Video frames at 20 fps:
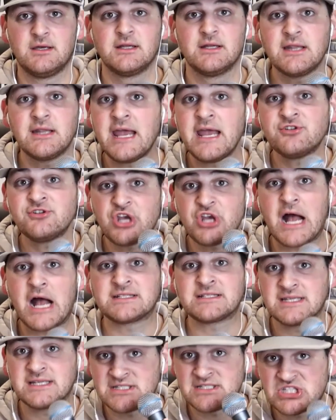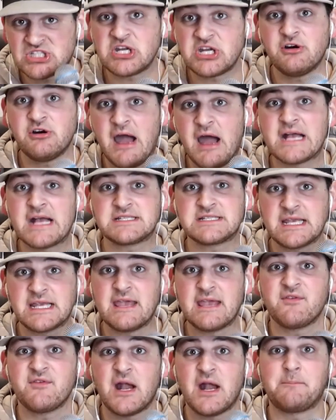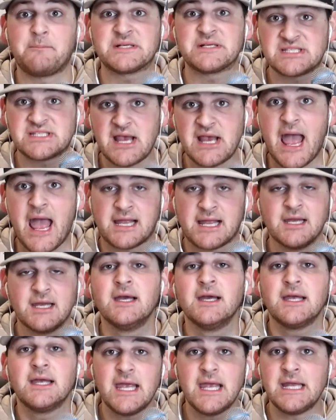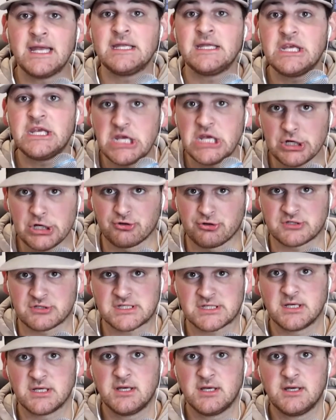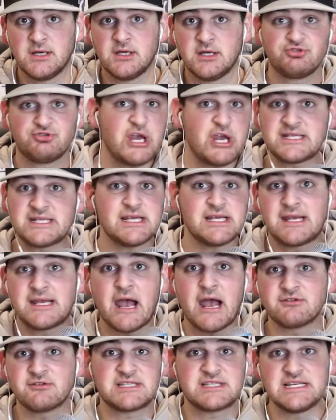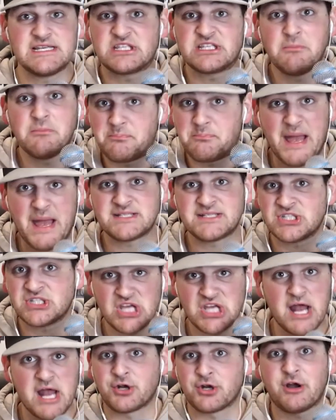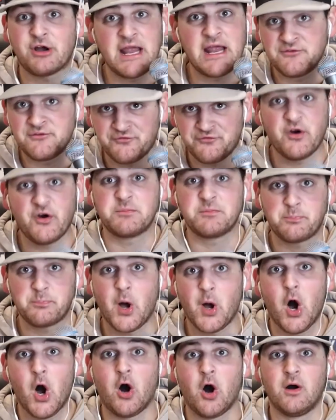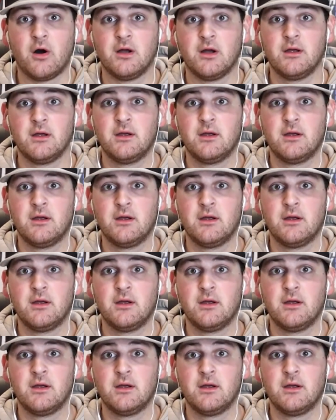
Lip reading: Lane Johnson still hasn't given up a sack in years. Jason Kelce's the best center in football.